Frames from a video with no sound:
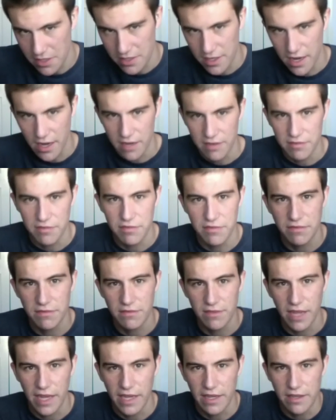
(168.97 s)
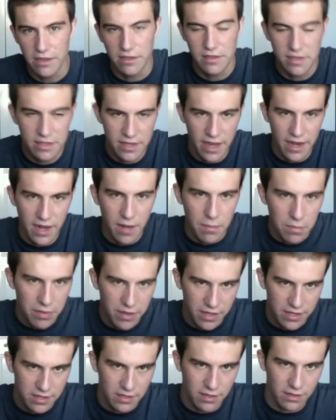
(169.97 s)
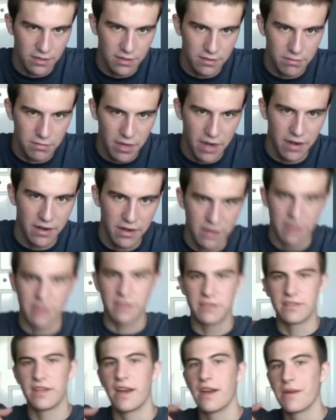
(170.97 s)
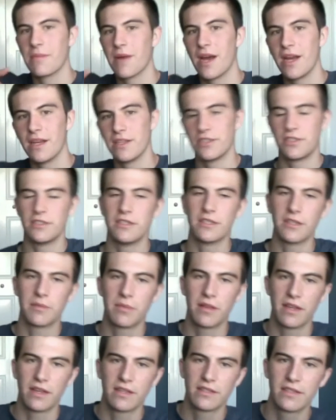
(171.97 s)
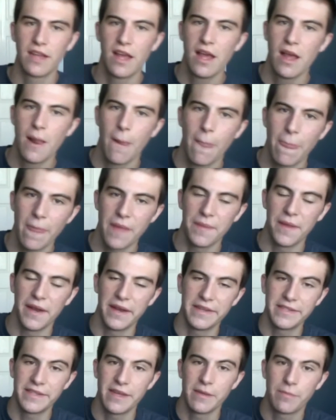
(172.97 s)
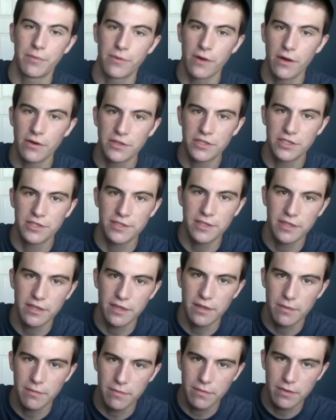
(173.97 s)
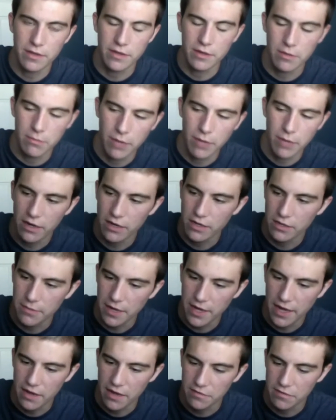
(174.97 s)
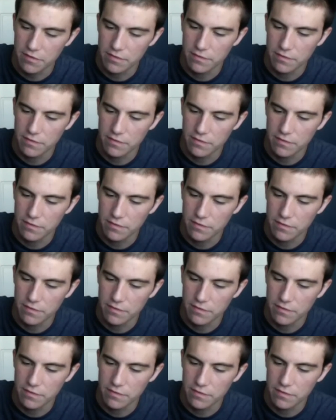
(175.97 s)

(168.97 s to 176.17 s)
Kind of like you set up this little barrier and you're standing behind it shooting things, and then as they approached, your barrier might have